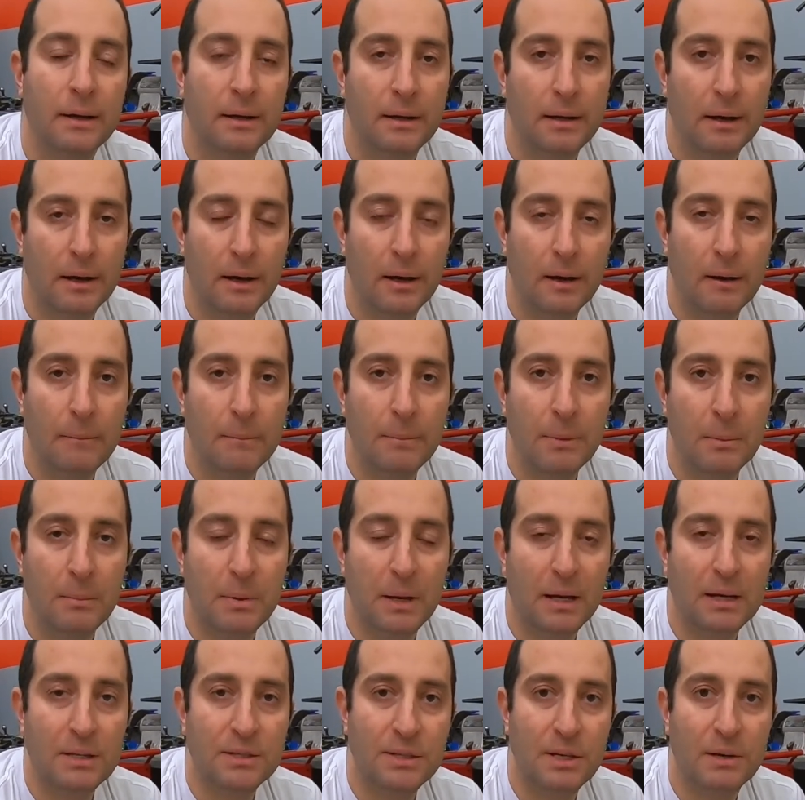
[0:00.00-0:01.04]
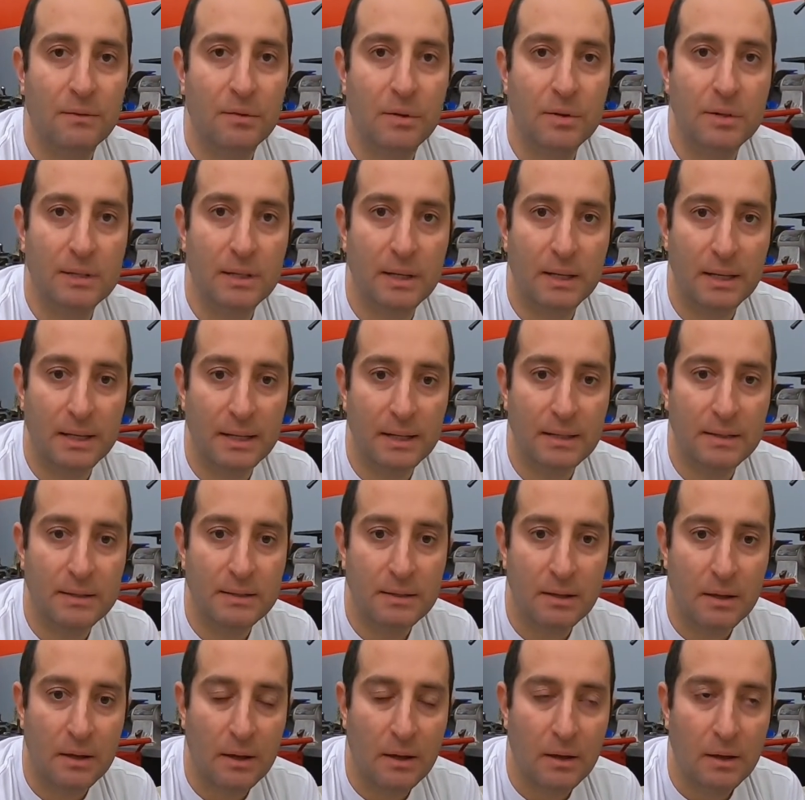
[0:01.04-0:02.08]
The biggest difference is
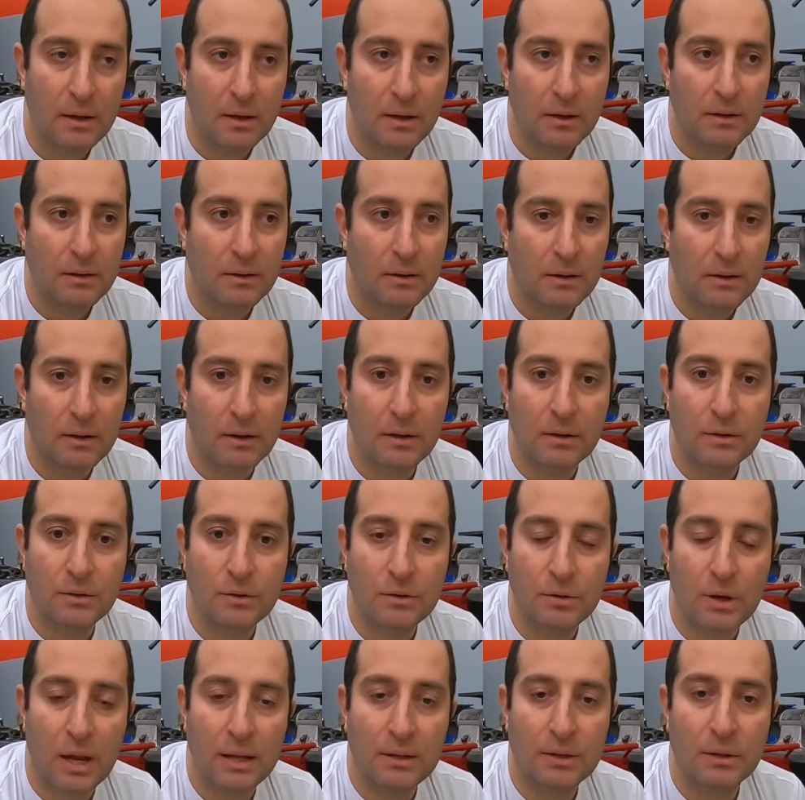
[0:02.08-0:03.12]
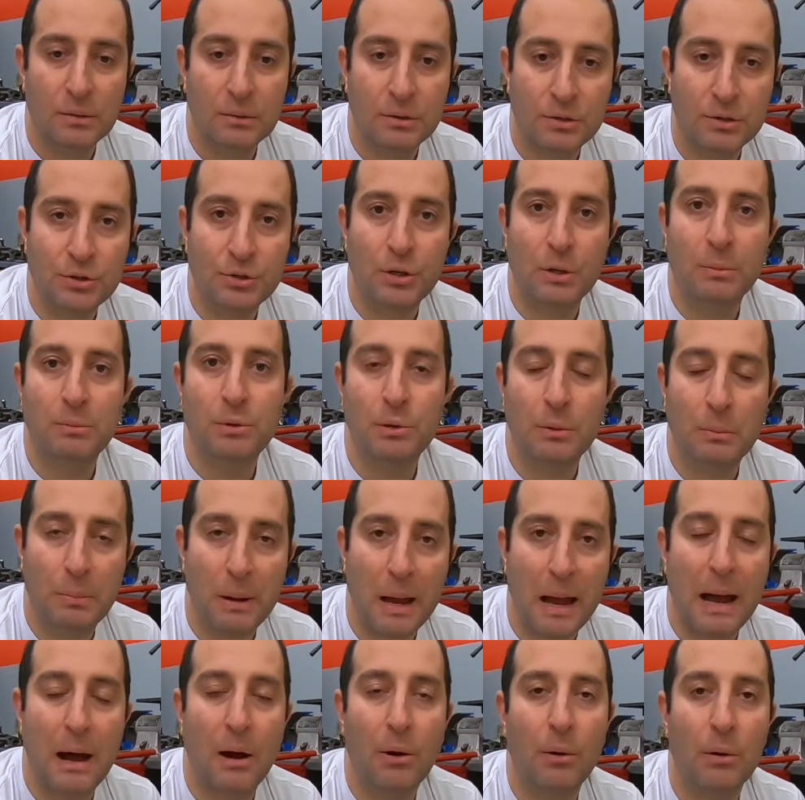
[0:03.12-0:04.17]
you get to distribute
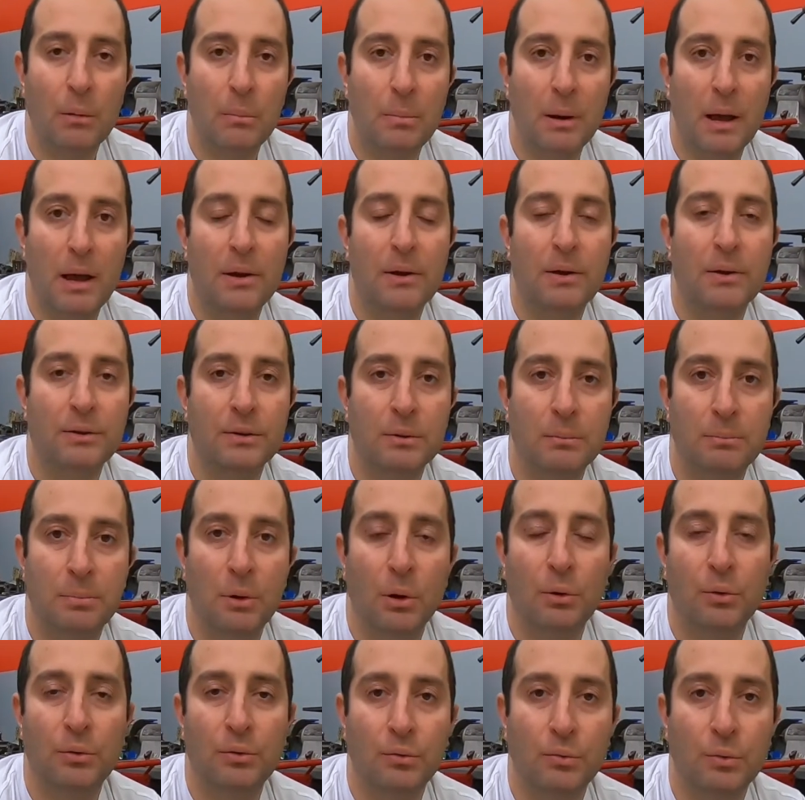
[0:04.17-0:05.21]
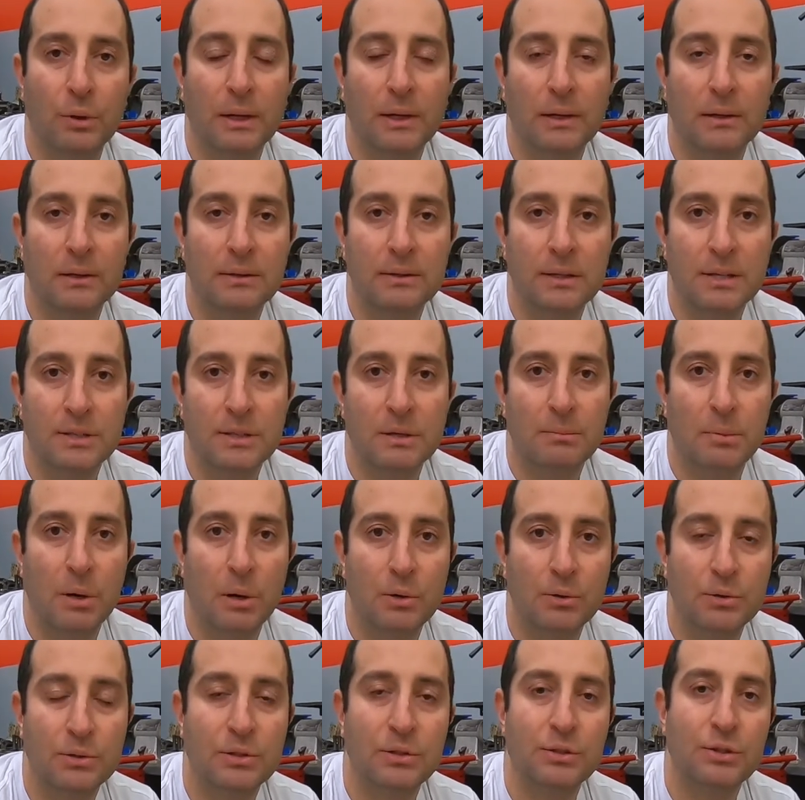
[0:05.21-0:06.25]
power better to both wheels as
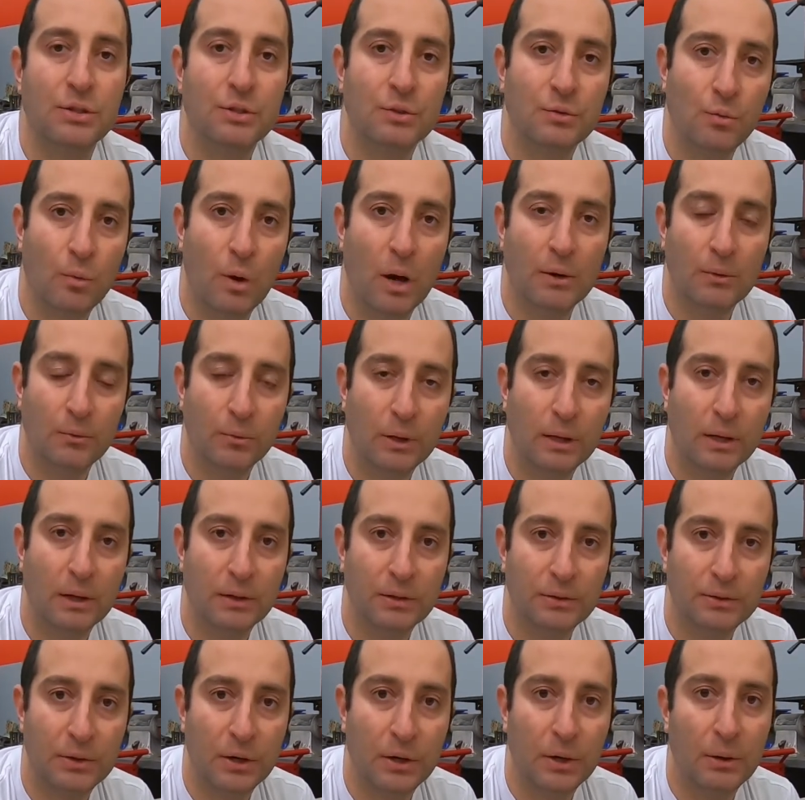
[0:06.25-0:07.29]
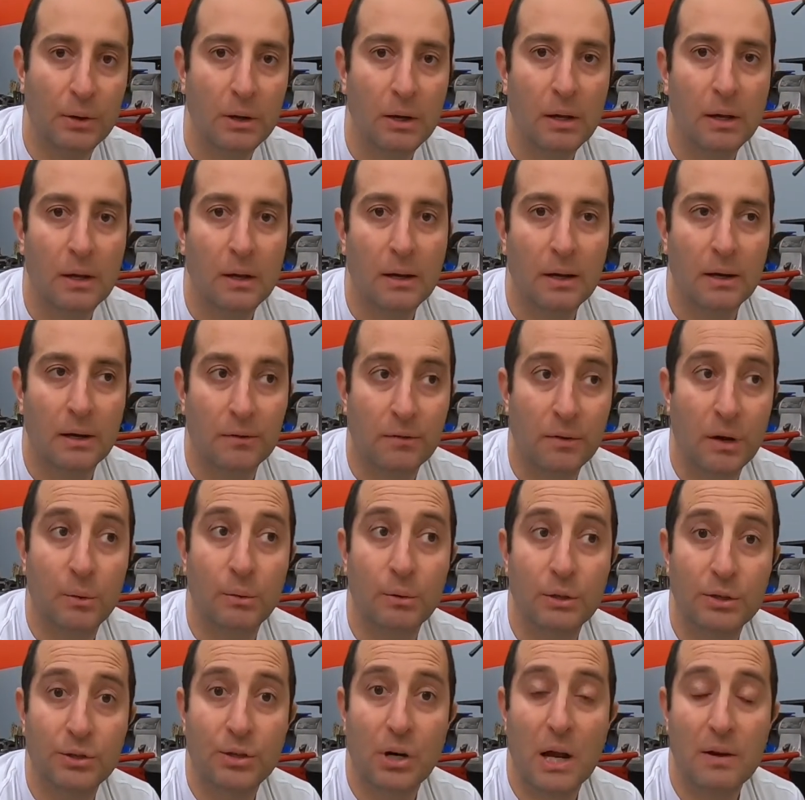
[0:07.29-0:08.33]
opposed to just one wheel. So in a front
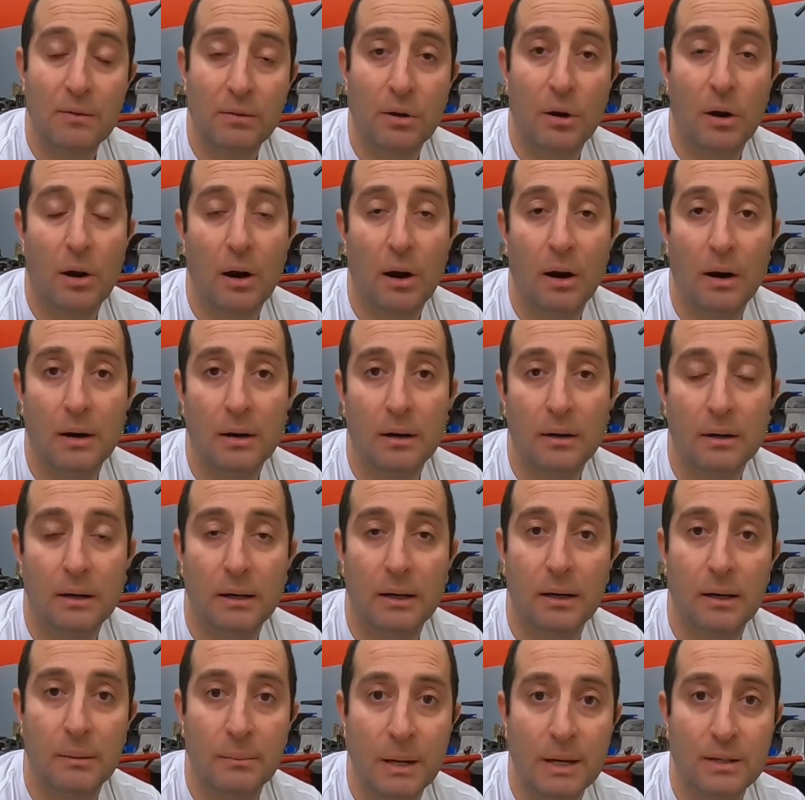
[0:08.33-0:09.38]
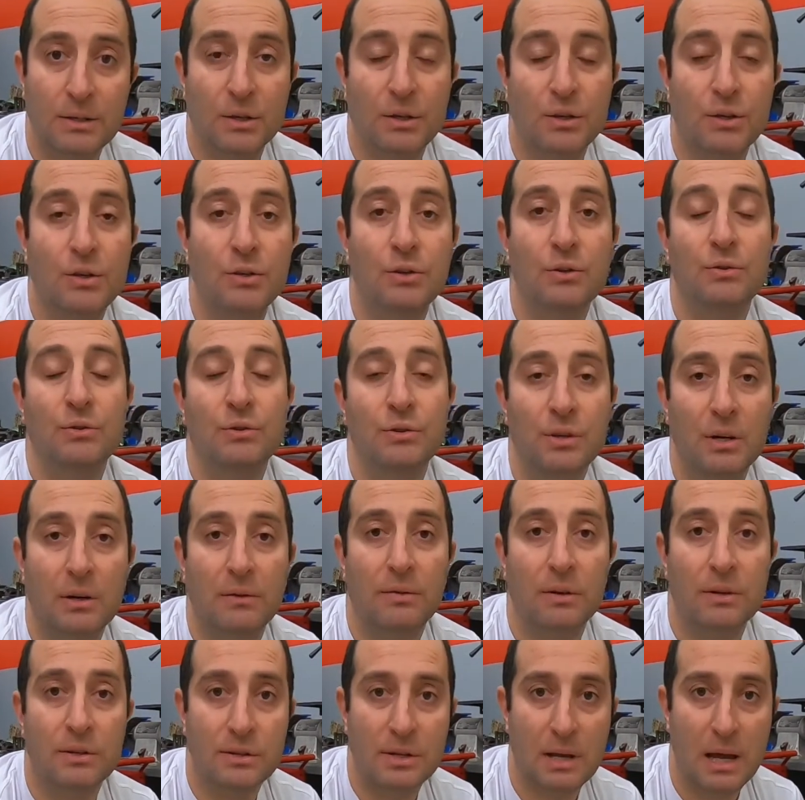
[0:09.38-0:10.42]
wheel drive car, it makes a huge
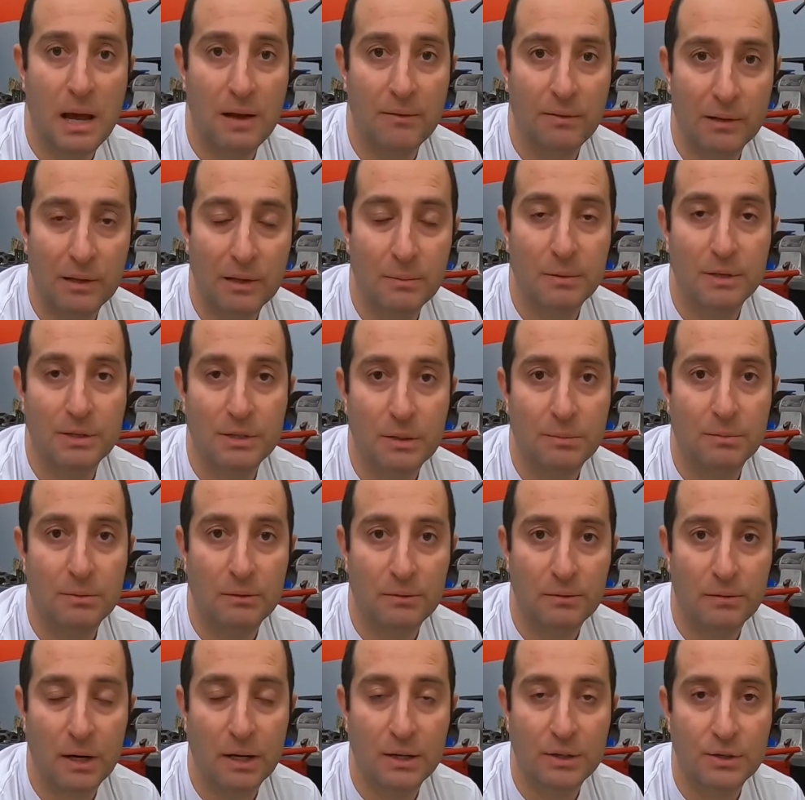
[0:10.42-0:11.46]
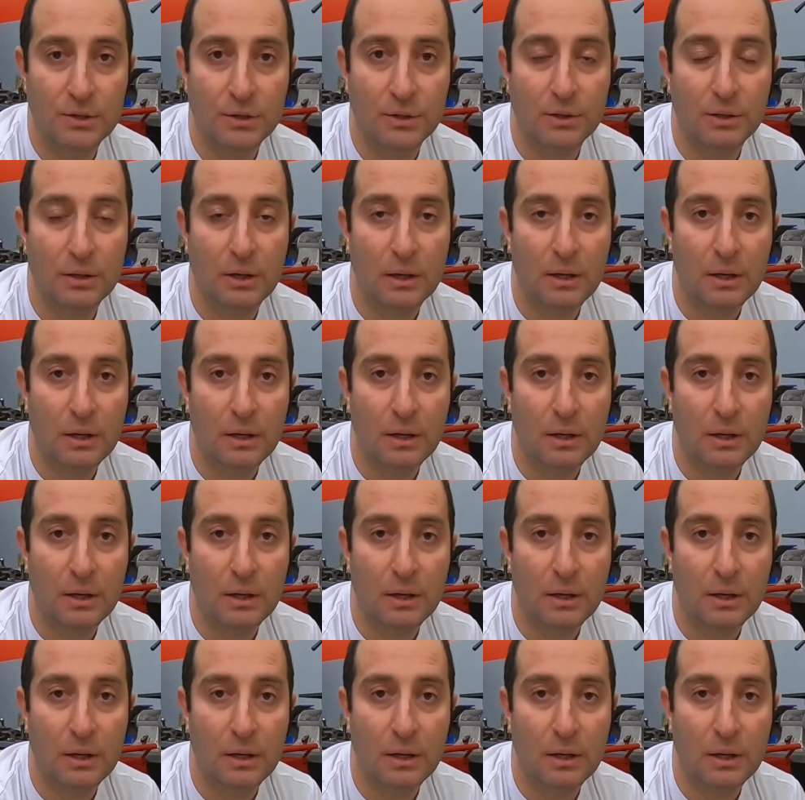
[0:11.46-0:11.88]
difference to have a limited slip differential.